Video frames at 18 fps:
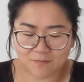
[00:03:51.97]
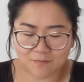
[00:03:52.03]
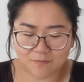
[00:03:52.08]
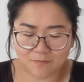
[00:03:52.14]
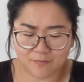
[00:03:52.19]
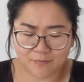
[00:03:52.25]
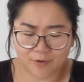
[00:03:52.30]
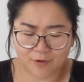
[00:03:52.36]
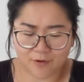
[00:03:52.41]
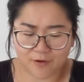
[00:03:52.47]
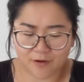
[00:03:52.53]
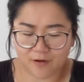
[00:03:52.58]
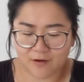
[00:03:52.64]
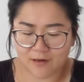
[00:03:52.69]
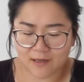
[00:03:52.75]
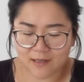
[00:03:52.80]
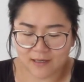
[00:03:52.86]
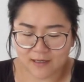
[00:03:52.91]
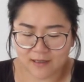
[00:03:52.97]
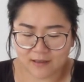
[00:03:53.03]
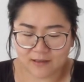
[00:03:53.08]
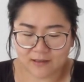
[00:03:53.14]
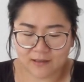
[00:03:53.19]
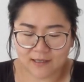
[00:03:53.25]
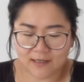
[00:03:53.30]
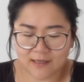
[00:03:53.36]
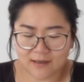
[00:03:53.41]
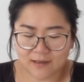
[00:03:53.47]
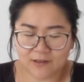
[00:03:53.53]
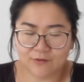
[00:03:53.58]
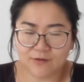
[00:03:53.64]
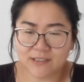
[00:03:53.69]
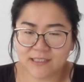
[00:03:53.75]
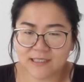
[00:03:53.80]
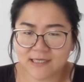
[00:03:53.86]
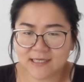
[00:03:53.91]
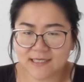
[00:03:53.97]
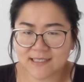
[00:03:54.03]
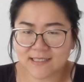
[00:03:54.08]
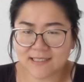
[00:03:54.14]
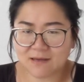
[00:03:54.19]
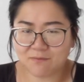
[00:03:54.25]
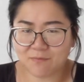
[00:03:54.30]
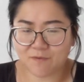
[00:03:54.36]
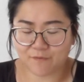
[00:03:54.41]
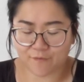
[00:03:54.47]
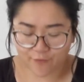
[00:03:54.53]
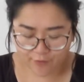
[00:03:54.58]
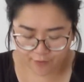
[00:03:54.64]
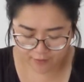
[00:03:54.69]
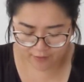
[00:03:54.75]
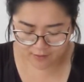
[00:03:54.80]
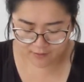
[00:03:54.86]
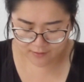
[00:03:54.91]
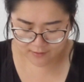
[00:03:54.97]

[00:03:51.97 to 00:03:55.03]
more glutinous than before.